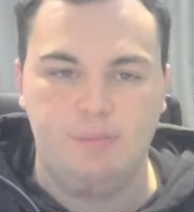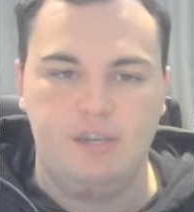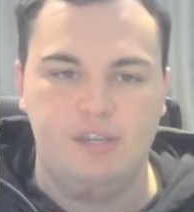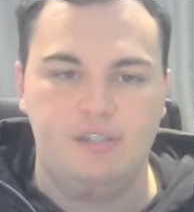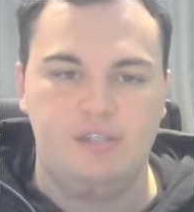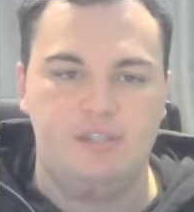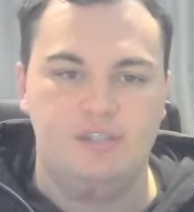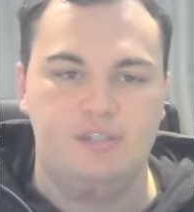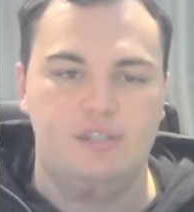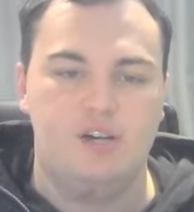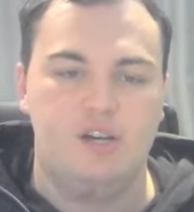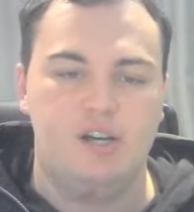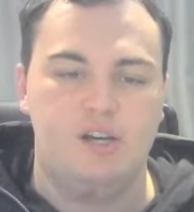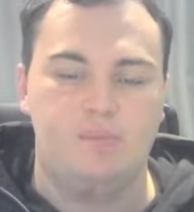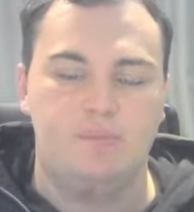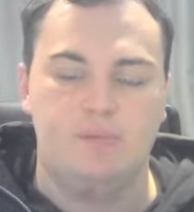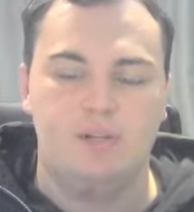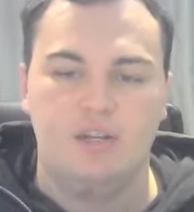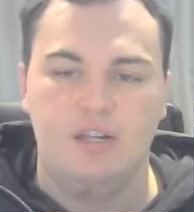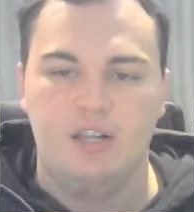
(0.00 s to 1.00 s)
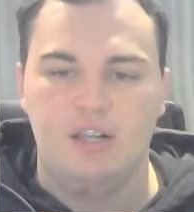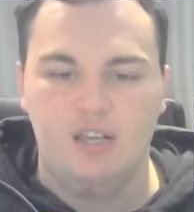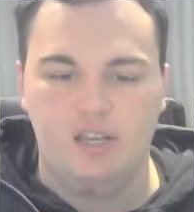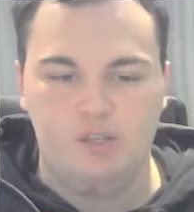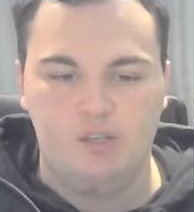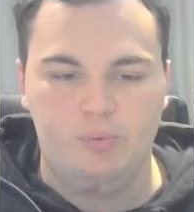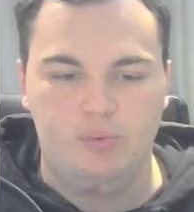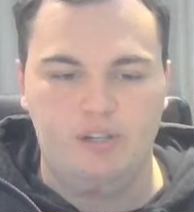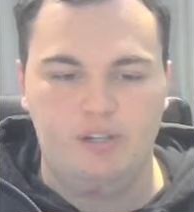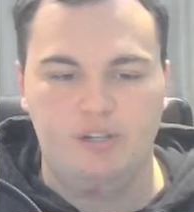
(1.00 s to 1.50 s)
Eastern Time is
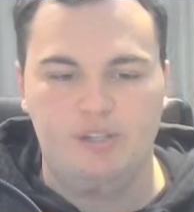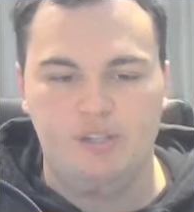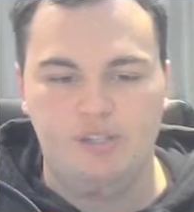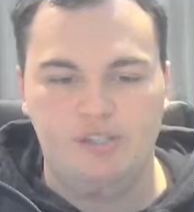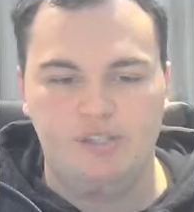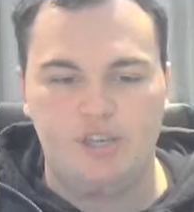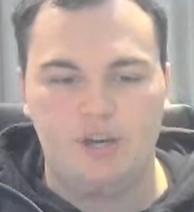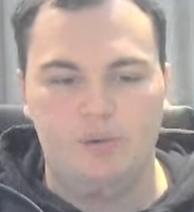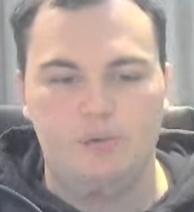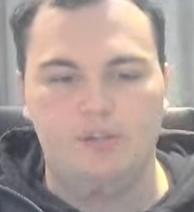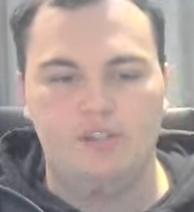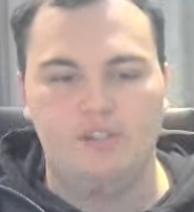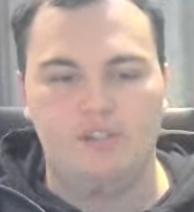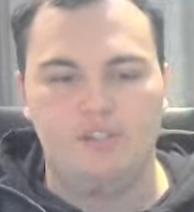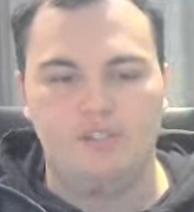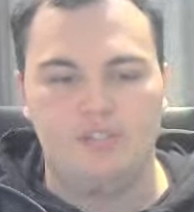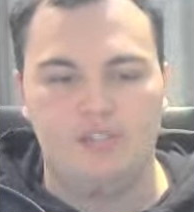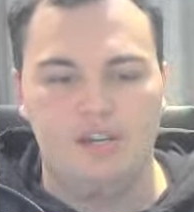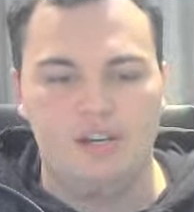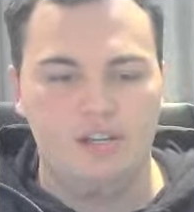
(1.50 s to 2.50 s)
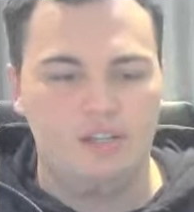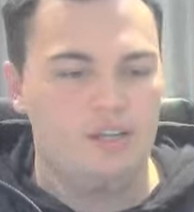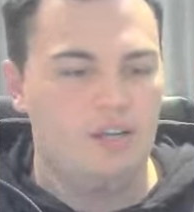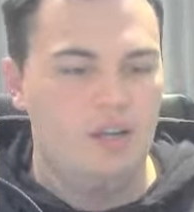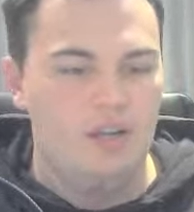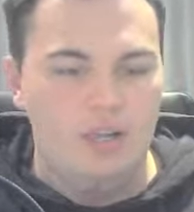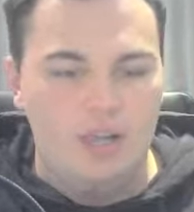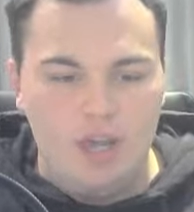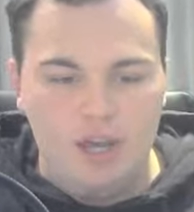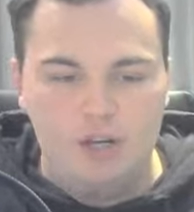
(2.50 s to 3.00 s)
when it is going to start,
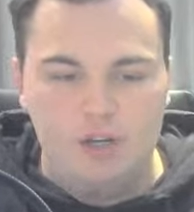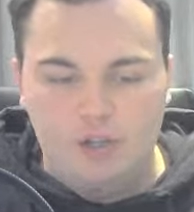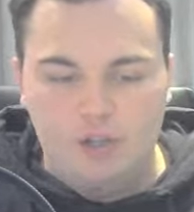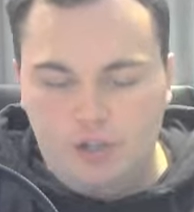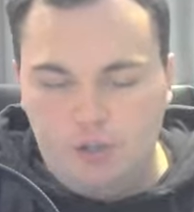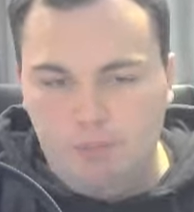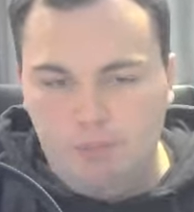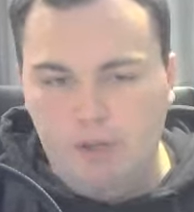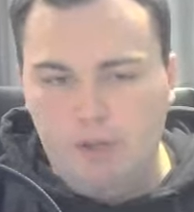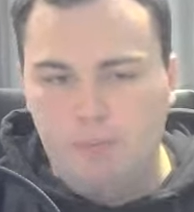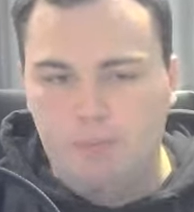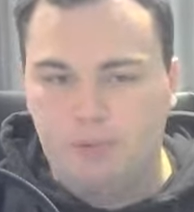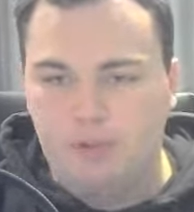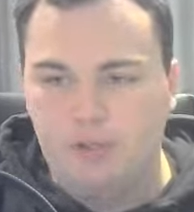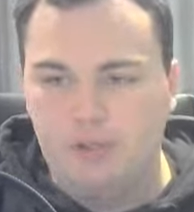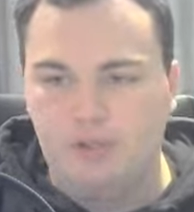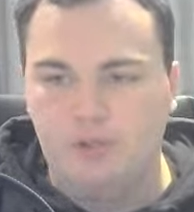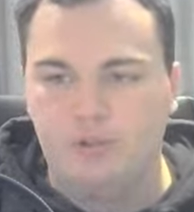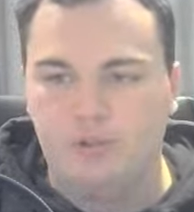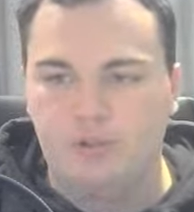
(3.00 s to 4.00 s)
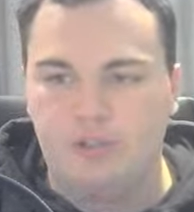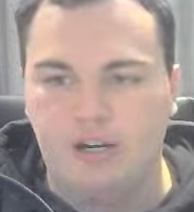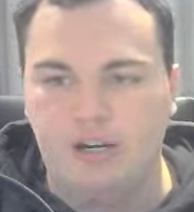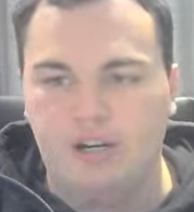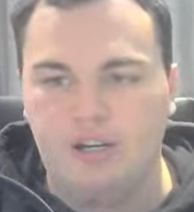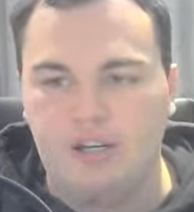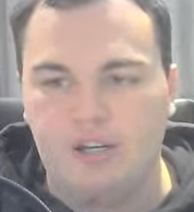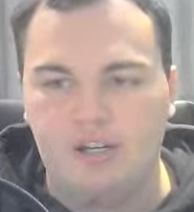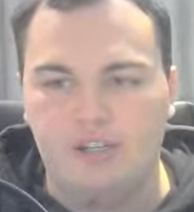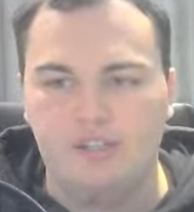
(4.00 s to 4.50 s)
and it should be a pretty good
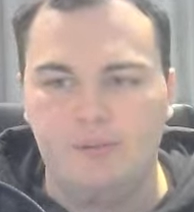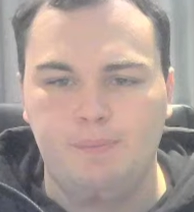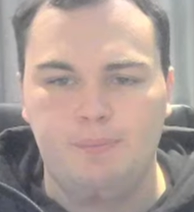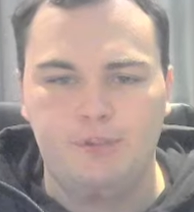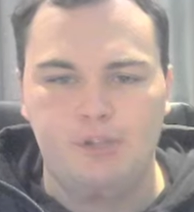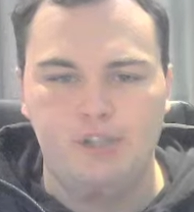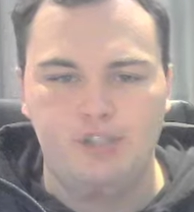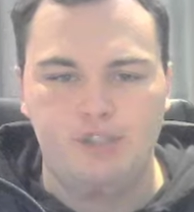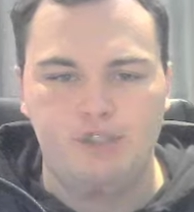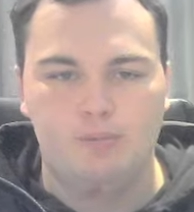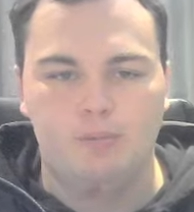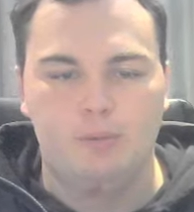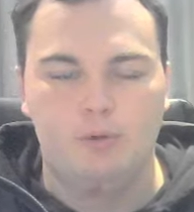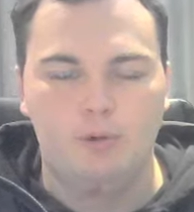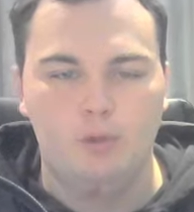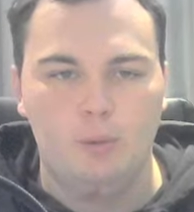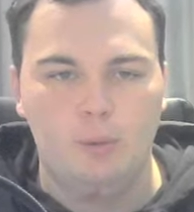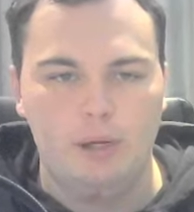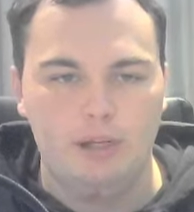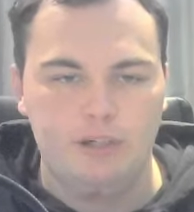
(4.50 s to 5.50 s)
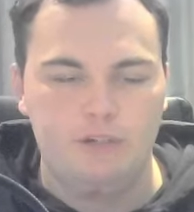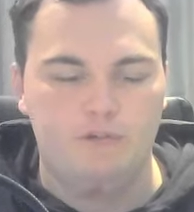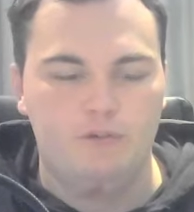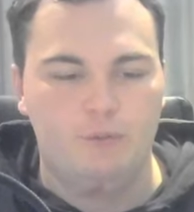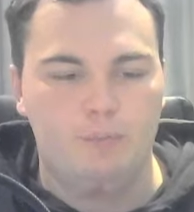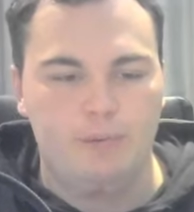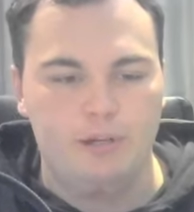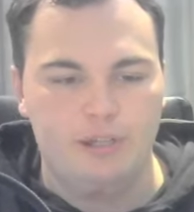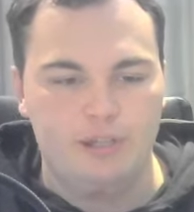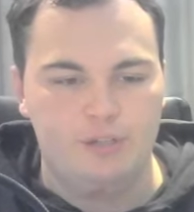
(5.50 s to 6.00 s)
card. It is a pretty small one for
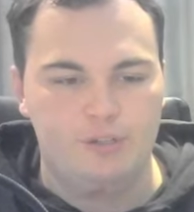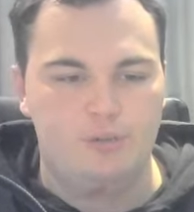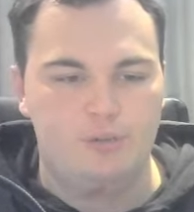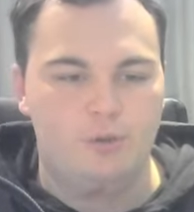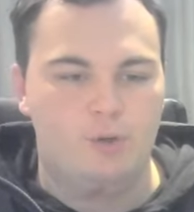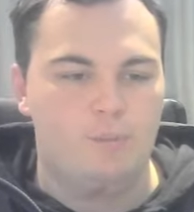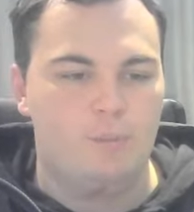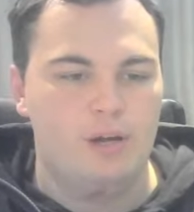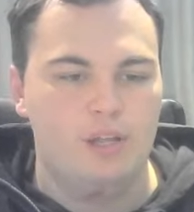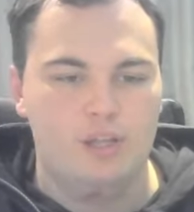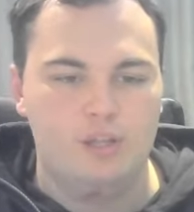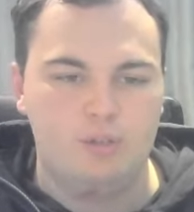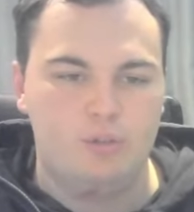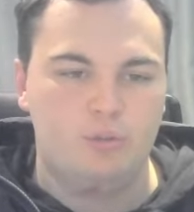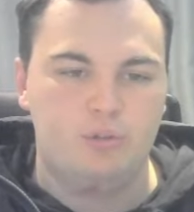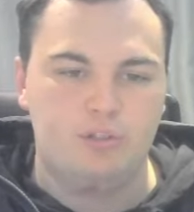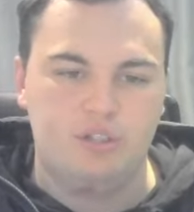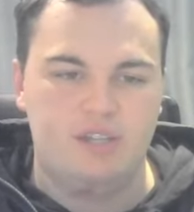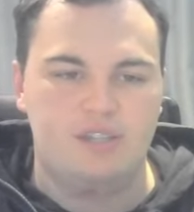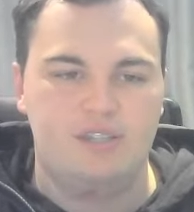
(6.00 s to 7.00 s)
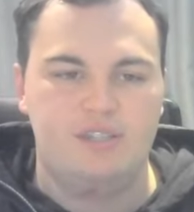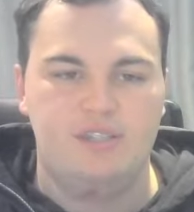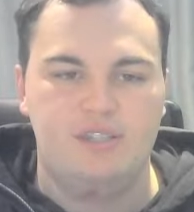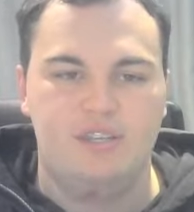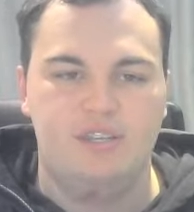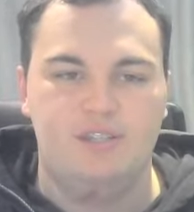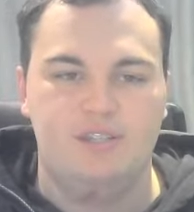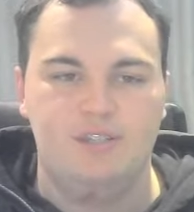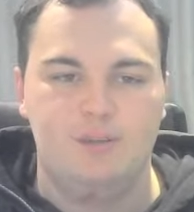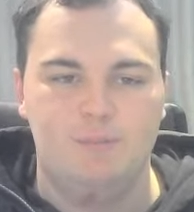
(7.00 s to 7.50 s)
Bellator. Bellator does
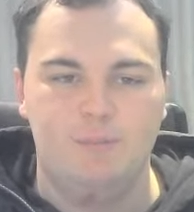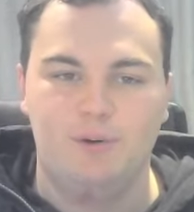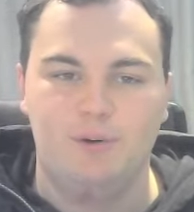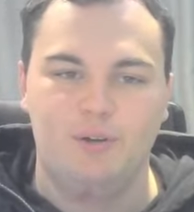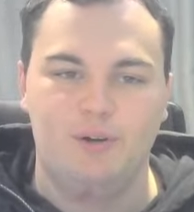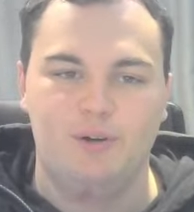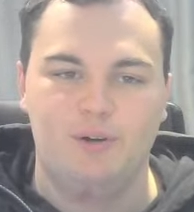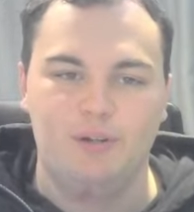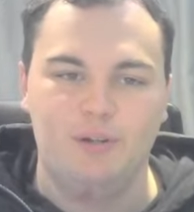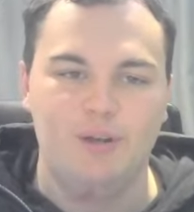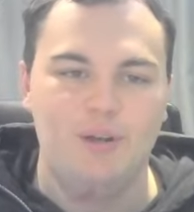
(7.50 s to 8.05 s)
tend to put on